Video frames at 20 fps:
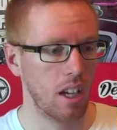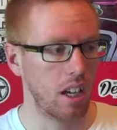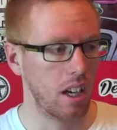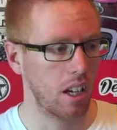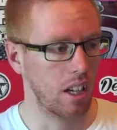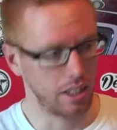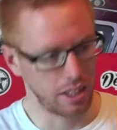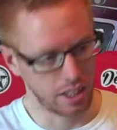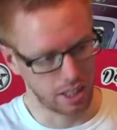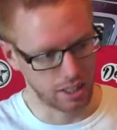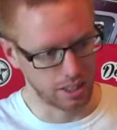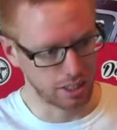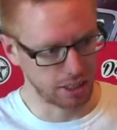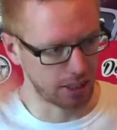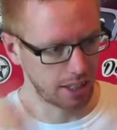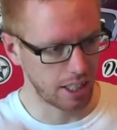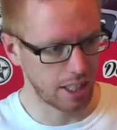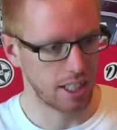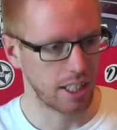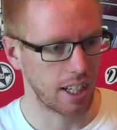and that is,
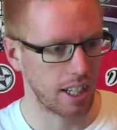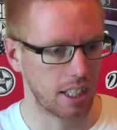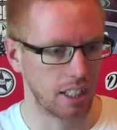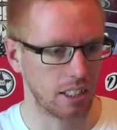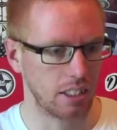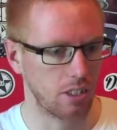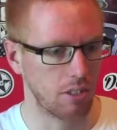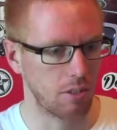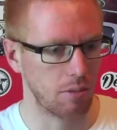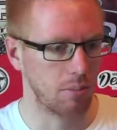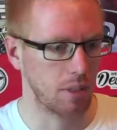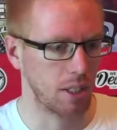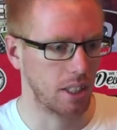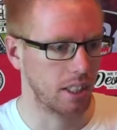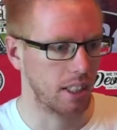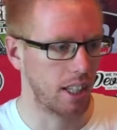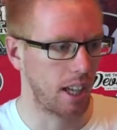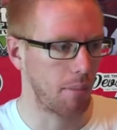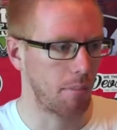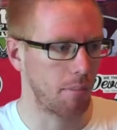"Get your hands off me,
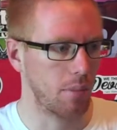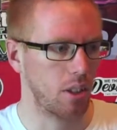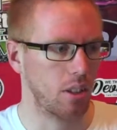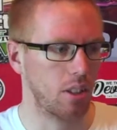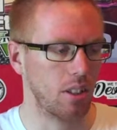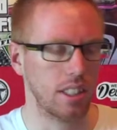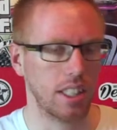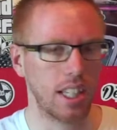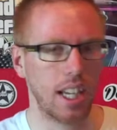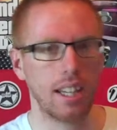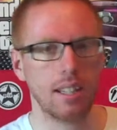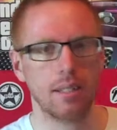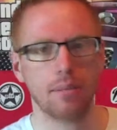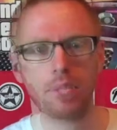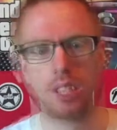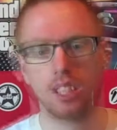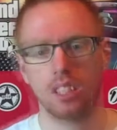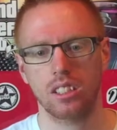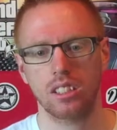you damn dirty ape."